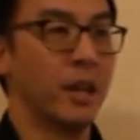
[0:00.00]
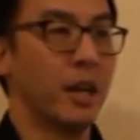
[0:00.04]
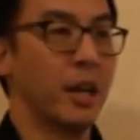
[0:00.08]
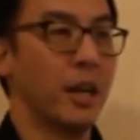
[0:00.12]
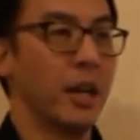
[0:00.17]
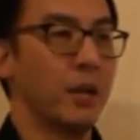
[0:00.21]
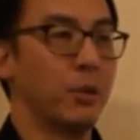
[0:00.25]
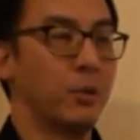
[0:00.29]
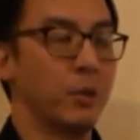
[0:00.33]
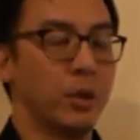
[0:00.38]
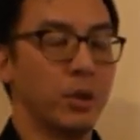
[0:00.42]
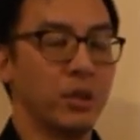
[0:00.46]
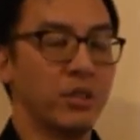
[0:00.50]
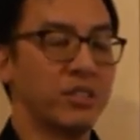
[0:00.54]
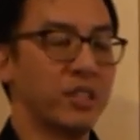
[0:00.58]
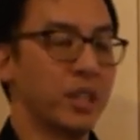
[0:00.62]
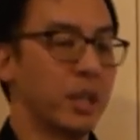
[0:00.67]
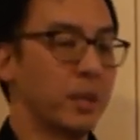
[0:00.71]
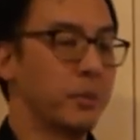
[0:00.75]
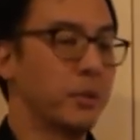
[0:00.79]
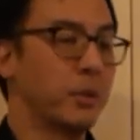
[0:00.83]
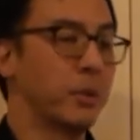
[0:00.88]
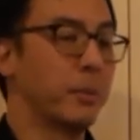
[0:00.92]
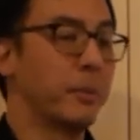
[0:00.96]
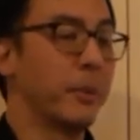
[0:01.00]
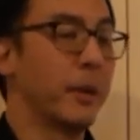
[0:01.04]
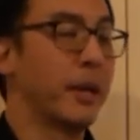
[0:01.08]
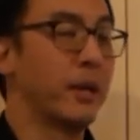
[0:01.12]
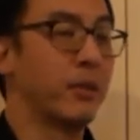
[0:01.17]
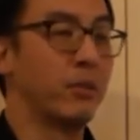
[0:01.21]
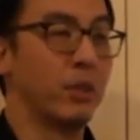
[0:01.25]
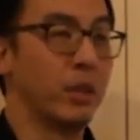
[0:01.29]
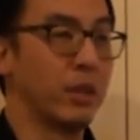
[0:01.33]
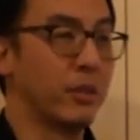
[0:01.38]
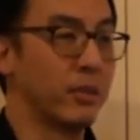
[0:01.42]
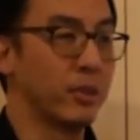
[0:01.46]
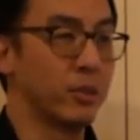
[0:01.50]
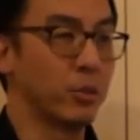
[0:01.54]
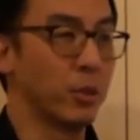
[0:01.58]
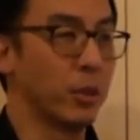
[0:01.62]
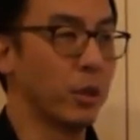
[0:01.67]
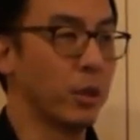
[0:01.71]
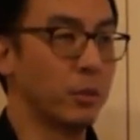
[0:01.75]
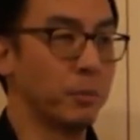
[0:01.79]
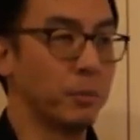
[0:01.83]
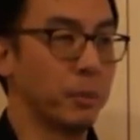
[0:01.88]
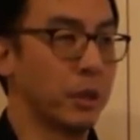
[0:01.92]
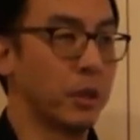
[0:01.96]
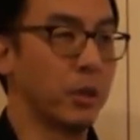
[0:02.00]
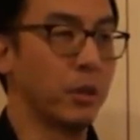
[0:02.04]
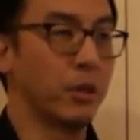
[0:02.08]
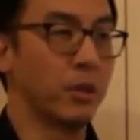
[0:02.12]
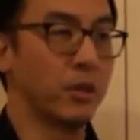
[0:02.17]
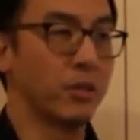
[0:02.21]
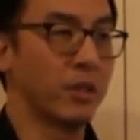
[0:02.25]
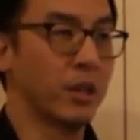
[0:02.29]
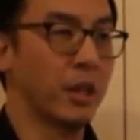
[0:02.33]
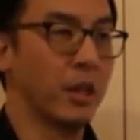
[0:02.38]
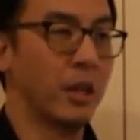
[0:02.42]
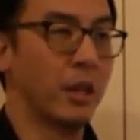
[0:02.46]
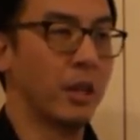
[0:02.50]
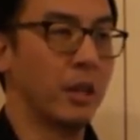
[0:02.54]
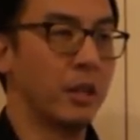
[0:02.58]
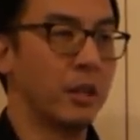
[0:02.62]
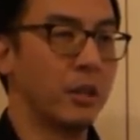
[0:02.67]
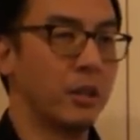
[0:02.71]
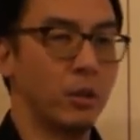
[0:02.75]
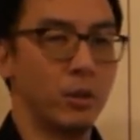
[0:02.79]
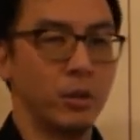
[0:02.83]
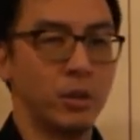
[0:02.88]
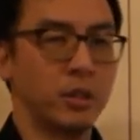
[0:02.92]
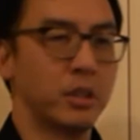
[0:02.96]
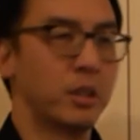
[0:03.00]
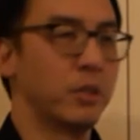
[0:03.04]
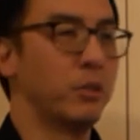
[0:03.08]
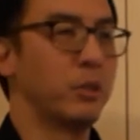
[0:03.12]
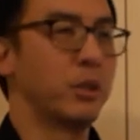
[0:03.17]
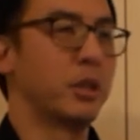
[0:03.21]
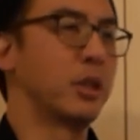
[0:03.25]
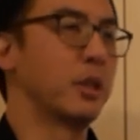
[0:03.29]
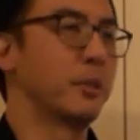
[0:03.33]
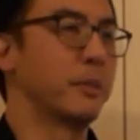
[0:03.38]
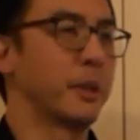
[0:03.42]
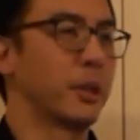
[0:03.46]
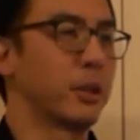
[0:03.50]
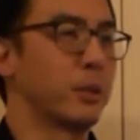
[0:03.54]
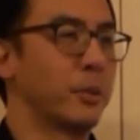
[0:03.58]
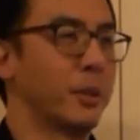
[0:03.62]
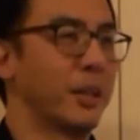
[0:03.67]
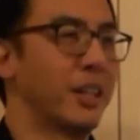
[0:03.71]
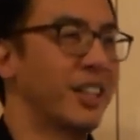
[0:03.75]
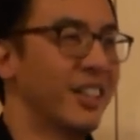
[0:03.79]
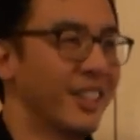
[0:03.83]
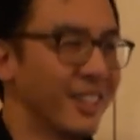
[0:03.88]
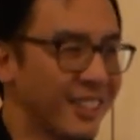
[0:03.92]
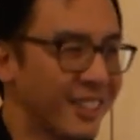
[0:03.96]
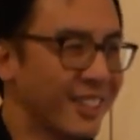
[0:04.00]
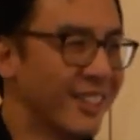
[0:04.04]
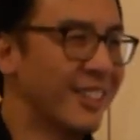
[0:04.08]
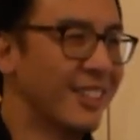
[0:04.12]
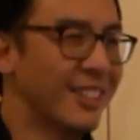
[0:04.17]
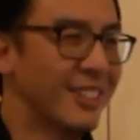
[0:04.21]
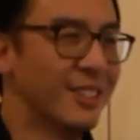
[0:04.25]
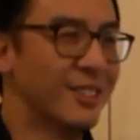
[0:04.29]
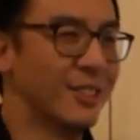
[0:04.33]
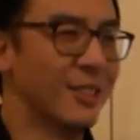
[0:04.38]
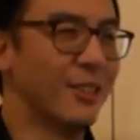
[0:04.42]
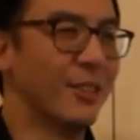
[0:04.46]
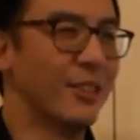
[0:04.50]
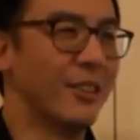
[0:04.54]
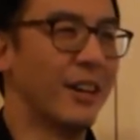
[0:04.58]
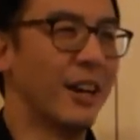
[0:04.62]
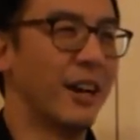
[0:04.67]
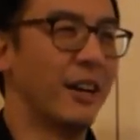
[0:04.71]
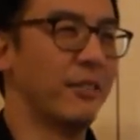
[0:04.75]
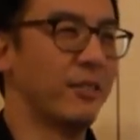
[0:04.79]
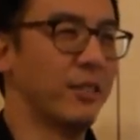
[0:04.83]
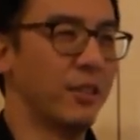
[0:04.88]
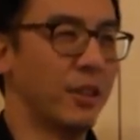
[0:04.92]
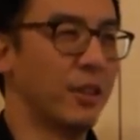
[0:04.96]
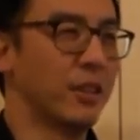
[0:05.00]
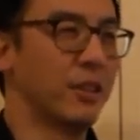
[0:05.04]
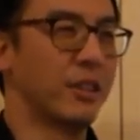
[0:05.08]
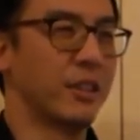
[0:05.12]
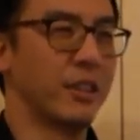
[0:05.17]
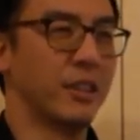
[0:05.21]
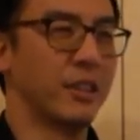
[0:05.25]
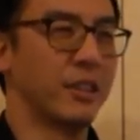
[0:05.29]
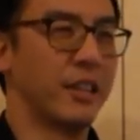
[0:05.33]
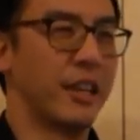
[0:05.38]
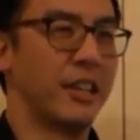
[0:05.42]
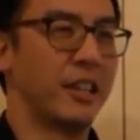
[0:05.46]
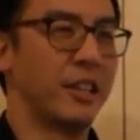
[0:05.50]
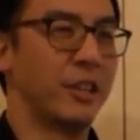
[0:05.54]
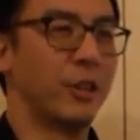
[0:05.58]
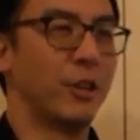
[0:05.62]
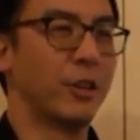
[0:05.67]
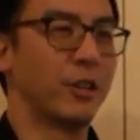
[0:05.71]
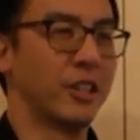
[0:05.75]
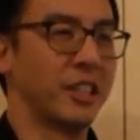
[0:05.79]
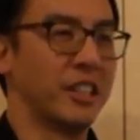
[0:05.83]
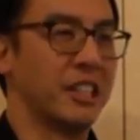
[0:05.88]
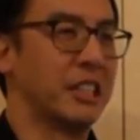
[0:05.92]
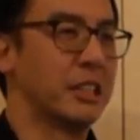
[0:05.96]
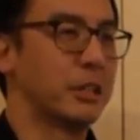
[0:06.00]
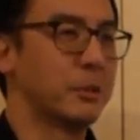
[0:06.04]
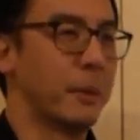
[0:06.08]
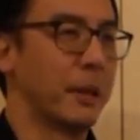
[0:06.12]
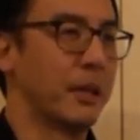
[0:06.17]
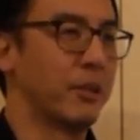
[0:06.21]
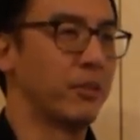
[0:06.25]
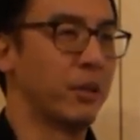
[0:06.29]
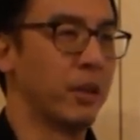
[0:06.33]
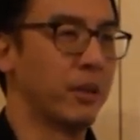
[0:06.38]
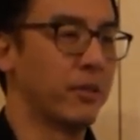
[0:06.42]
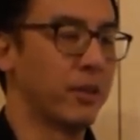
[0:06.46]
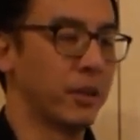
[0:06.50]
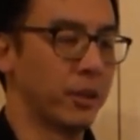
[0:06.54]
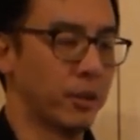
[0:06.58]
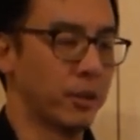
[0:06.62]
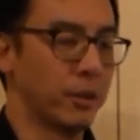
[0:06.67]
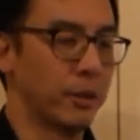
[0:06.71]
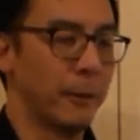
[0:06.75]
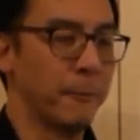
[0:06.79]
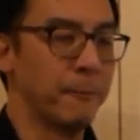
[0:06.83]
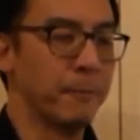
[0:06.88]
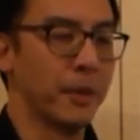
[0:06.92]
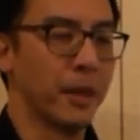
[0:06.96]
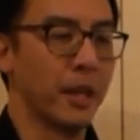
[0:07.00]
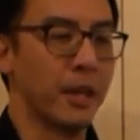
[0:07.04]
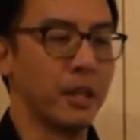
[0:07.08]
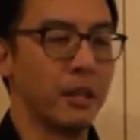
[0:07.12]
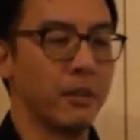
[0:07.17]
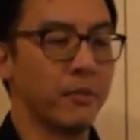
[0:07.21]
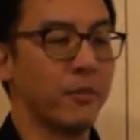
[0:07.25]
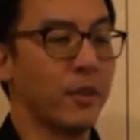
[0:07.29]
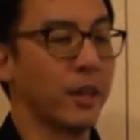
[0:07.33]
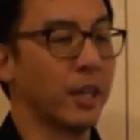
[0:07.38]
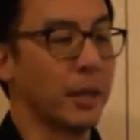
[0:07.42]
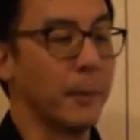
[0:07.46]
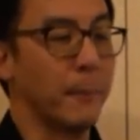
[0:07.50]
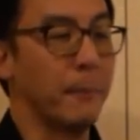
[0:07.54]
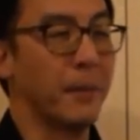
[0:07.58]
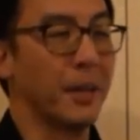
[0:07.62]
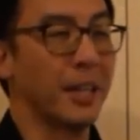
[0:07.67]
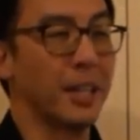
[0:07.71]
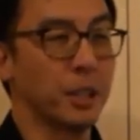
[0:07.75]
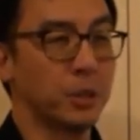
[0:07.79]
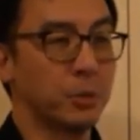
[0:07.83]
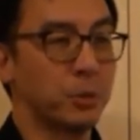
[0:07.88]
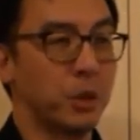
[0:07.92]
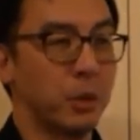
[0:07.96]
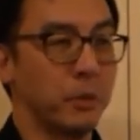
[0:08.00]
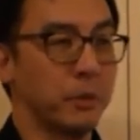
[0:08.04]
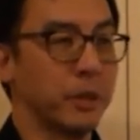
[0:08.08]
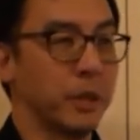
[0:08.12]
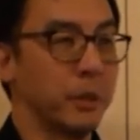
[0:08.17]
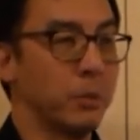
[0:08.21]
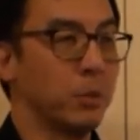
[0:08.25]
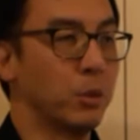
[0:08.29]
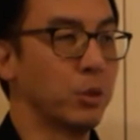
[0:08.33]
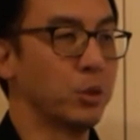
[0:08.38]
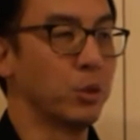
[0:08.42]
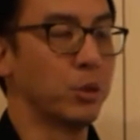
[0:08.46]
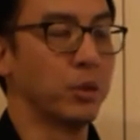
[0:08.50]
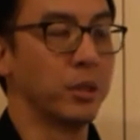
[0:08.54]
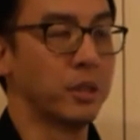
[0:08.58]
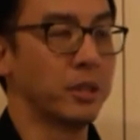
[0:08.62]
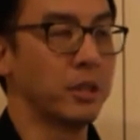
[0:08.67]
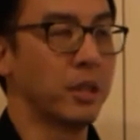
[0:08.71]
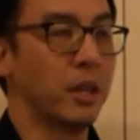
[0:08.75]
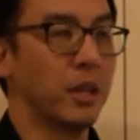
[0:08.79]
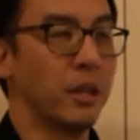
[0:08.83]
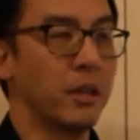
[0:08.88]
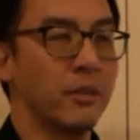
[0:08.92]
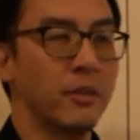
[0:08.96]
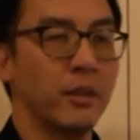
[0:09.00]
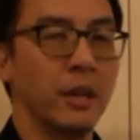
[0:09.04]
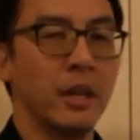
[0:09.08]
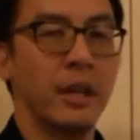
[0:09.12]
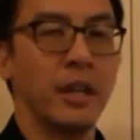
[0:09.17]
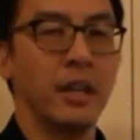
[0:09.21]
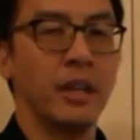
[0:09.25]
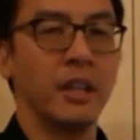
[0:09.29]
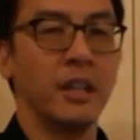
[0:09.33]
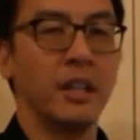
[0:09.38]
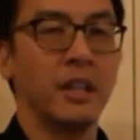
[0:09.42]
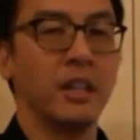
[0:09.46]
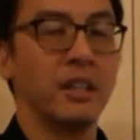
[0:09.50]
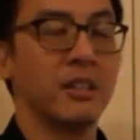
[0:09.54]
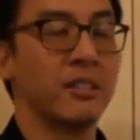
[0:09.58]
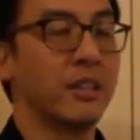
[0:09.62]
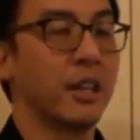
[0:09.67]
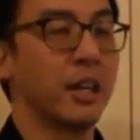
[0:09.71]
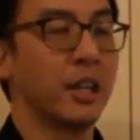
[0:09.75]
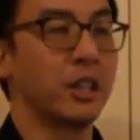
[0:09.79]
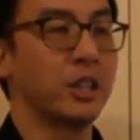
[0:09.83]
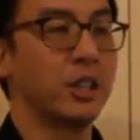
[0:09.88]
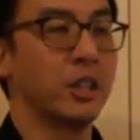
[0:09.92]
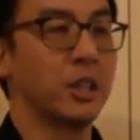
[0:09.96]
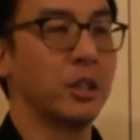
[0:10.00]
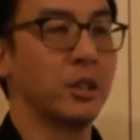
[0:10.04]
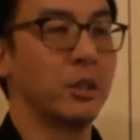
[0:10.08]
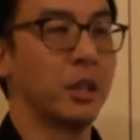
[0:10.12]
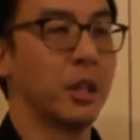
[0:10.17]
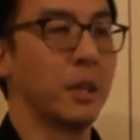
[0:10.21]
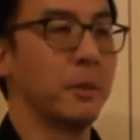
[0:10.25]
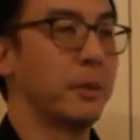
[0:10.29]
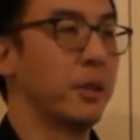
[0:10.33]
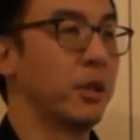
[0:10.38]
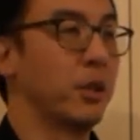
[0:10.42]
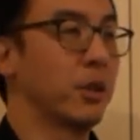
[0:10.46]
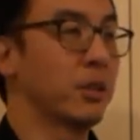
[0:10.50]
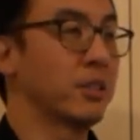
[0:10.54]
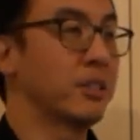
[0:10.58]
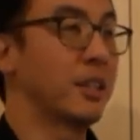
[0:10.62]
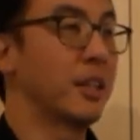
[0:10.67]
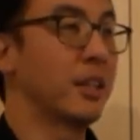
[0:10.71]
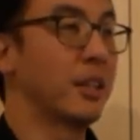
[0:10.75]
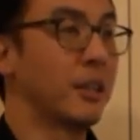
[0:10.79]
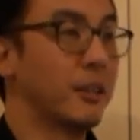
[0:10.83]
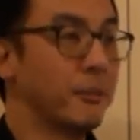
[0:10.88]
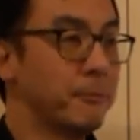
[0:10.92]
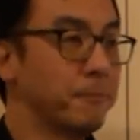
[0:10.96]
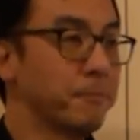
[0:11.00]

And we don't send them on pain relief as well, because the owners keep returning back to me. So I've not had a dog that needs pain relief at all. And in fact, the biggest problem that most owners have is actually to keep the dog still.